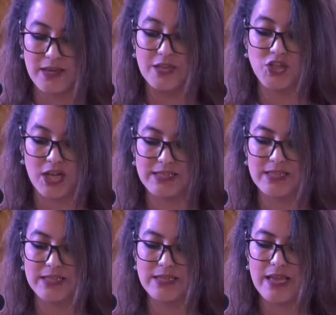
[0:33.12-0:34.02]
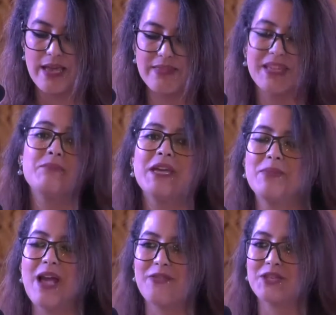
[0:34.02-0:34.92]
injustice that may
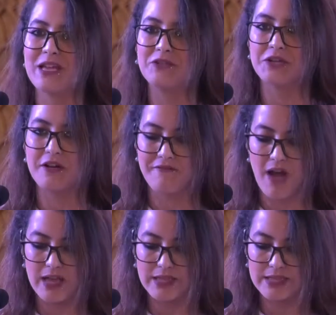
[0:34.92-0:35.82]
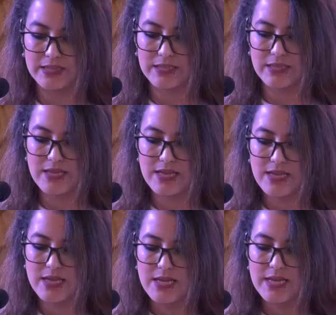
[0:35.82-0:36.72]
be at the center of violence.
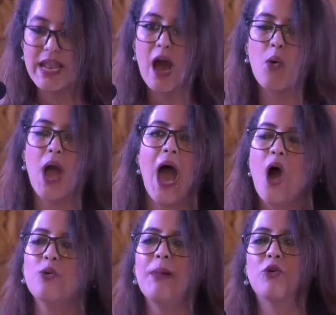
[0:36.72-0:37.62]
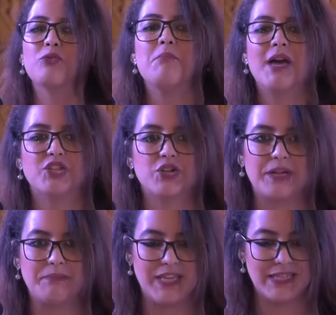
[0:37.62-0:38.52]
Now, how about
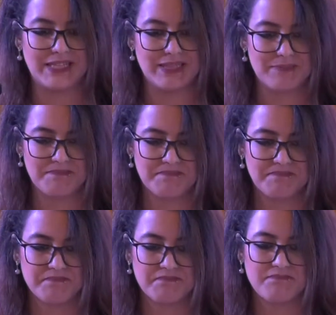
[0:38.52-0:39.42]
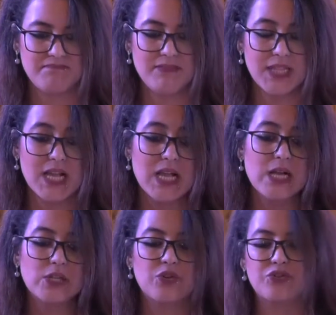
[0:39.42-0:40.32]
measuring peace?
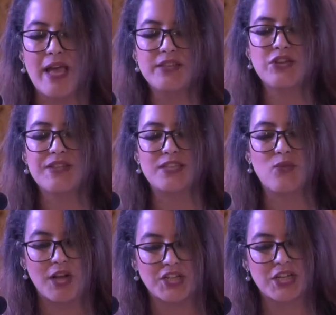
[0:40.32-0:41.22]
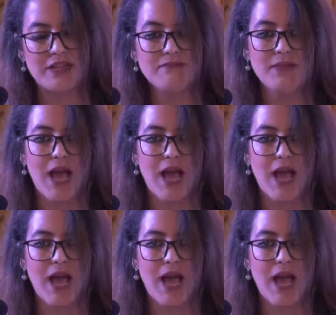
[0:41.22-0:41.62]
So to answer this question,